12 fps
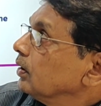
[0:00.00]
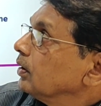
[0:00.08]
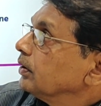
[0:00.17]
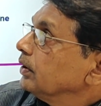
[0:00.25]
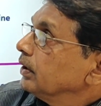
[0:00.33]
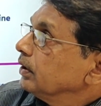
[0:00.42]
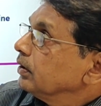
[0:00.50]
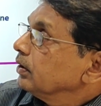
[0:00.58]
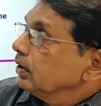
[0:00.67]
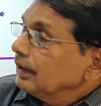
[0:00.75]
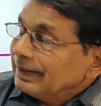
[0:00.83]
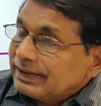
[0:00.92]
Then
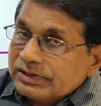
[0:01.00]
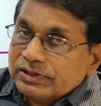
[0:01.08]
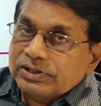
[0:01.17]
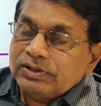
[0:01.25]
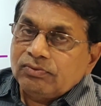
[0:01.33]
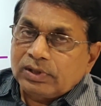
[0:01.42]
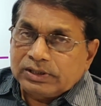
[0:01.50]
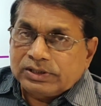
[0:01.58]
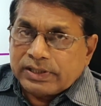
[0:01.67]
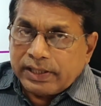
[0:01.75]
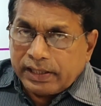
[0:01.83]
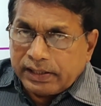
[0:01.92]
let us see what is
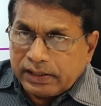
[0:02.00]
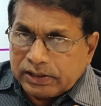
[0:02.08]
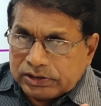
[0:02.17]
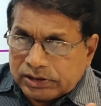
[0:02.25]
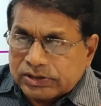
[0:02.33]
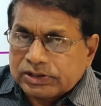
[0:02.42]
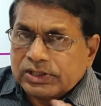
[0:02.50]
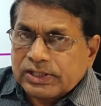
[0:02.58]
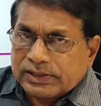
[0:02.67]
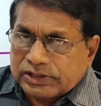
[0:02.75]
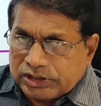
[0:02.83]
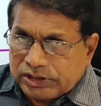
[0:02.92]
antigen
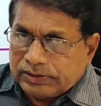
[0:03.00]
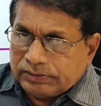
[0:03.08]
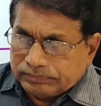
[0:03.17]
structure.